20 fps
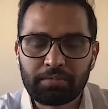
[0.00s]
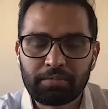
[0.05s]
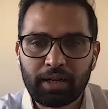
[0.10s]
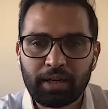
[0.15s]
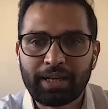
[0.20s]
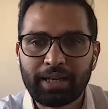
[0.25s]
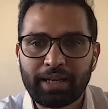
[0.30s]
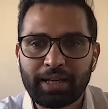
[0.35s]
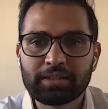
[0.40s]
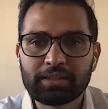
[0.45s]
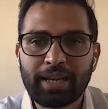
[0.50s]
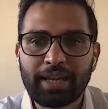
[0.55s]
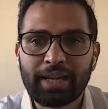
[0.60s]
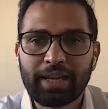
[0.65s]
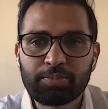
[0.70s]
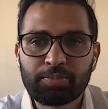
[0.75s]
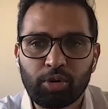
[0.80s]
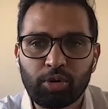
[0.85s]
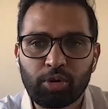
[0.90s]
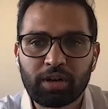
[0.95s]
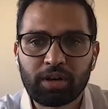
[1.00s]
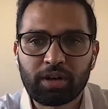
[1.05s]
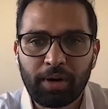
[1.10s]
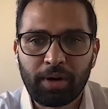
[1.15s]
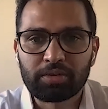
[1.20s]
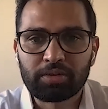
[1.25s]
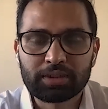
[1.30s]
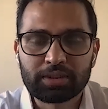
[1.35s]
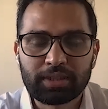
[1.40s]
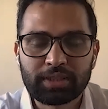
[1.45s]
that is less spoken
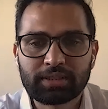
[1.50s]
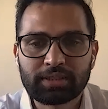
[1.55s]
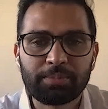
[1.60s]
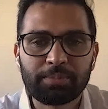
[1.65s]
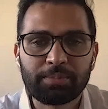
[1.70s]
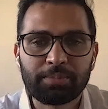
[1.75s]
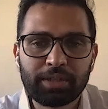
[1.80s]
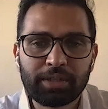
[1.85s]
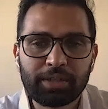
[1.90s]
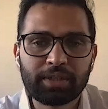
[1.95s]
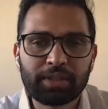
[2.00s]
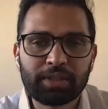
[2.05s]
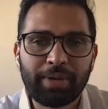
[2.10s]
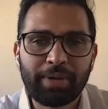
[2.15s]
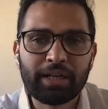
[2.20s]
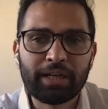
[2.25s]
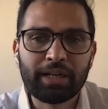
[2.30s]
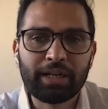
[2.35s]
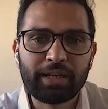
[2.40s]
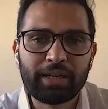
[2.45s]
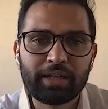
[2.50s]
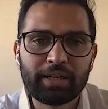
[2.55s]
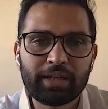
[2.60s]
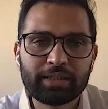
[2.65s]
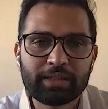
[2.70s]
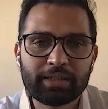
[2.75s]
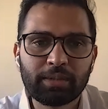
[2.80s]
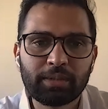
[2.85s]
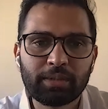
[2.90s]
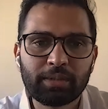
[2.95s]
about, is that somebody with a mental
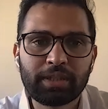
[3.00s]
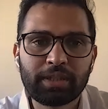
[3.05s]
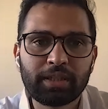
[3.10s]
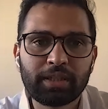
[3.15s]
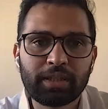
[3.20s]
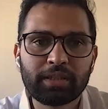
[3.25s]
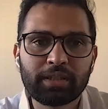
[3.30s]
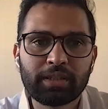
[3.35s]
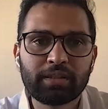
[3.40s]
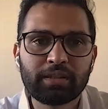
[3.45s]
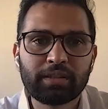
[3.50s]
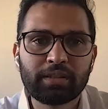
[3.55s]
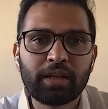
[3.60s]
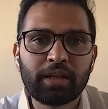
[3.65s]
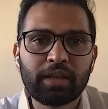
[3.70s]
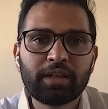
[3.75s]
illness should be treated